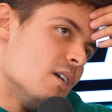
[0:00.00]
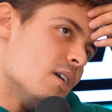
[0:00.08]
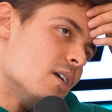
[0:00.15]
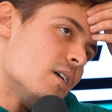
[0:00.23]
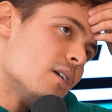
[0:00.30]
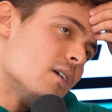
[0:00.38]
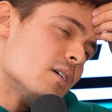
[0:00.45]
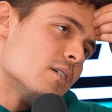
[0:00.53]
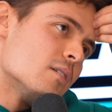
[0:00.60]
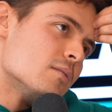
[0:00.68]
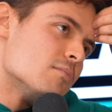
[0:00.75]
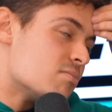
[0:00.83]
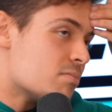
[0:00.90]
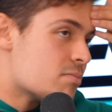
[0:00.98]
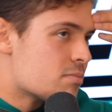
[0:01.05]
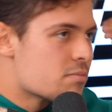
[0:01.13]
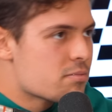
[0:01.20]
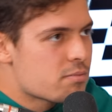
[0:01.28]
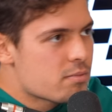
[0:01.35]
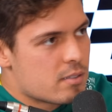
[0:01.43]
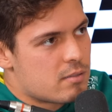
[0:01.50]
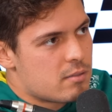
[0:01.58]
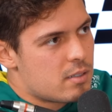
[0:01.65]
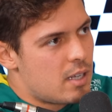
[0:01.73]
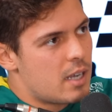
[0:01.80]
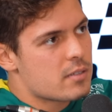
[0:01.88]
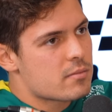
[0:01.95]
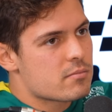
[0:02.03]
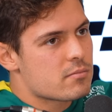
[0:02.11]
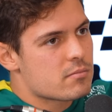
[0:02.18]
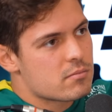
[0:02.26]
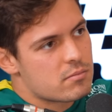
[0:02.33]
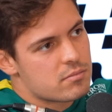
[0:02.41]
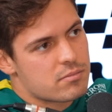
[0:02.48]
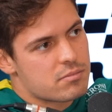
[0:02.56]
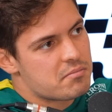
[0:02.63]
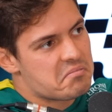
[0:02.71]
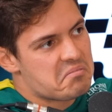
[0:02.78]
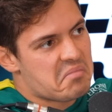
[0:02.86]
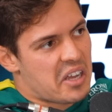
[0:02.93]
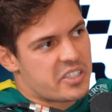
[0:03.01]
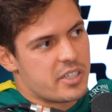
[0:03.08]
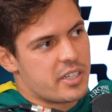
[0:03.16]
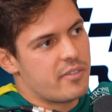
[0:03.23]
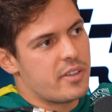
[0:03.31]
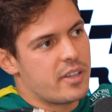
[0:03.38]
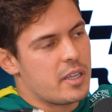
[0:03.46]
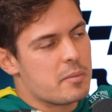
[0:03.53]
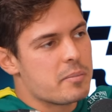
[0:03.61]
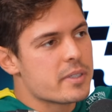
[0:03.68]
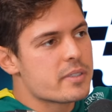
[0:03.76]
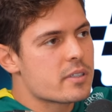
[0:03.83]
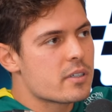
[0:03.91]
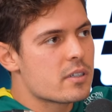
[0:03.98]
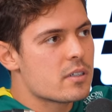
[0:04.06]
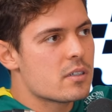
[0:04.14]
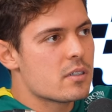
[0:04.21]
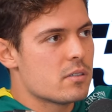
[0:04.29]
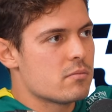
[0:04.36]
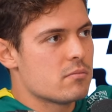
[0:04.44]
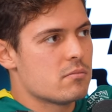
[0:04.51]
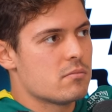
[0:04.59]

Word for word: Uh, I like actually everything, but uh,